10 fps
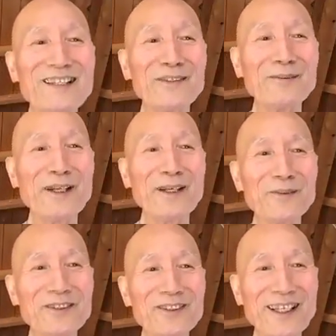
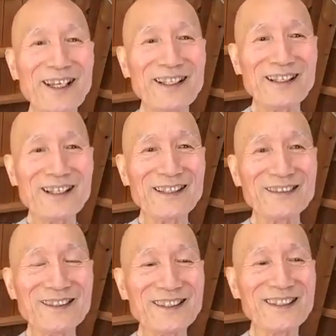able to
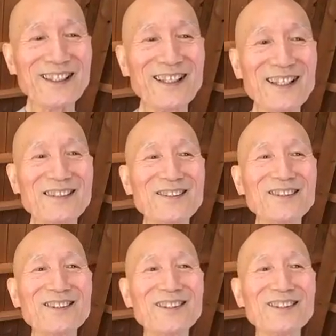encounter to
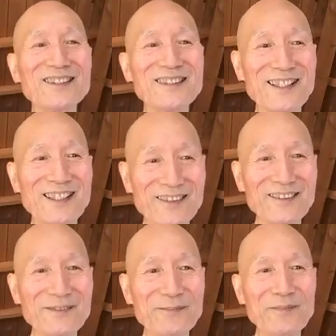yourself.
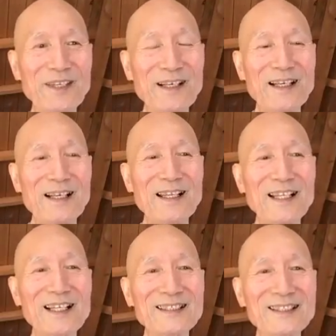
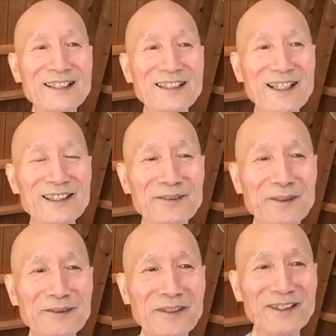That's the
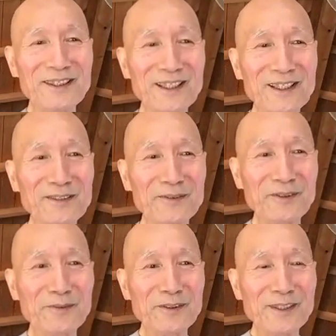
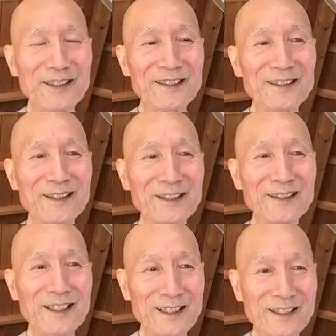Shakyamuni Buddha's
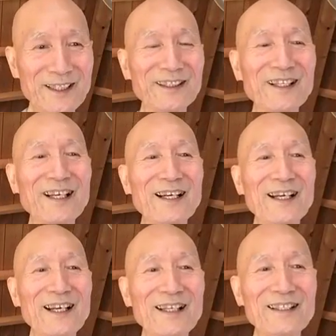teaching,
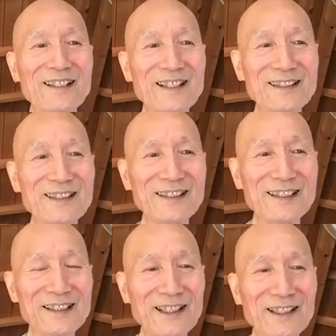and that is
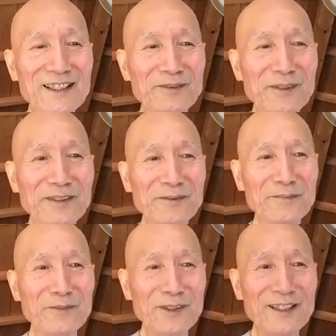the Shakyamuni
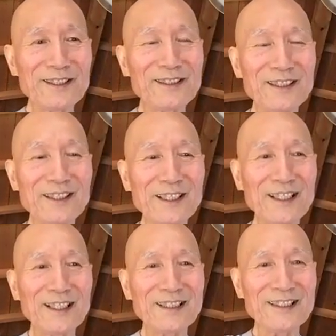Buddha's
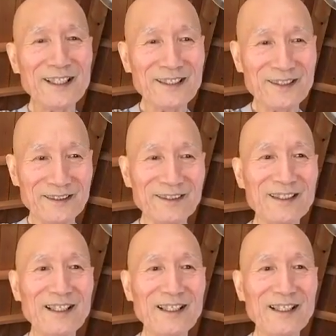realization.